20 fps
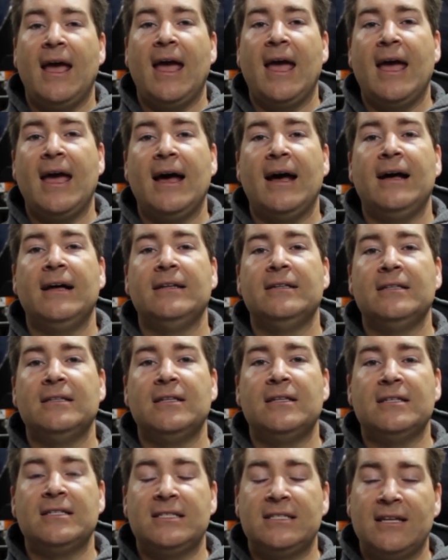
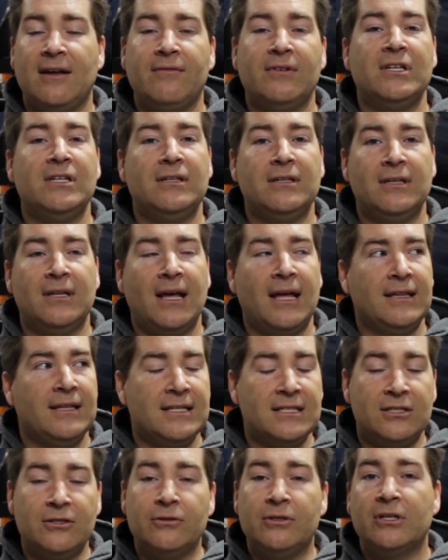And
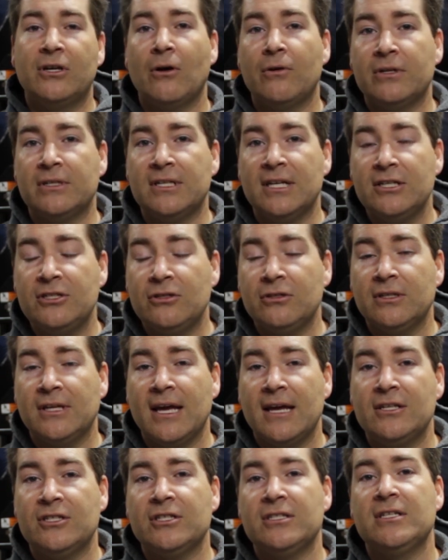these new Dakota Digital
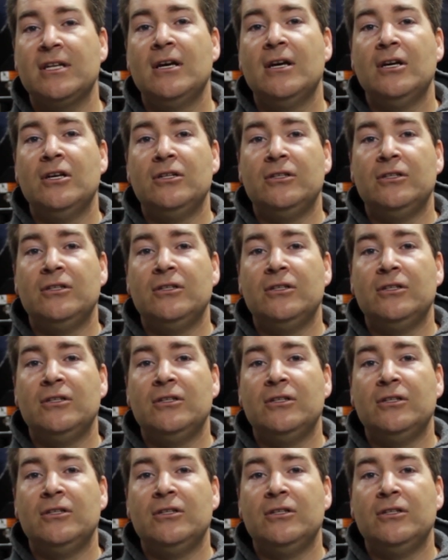gauges,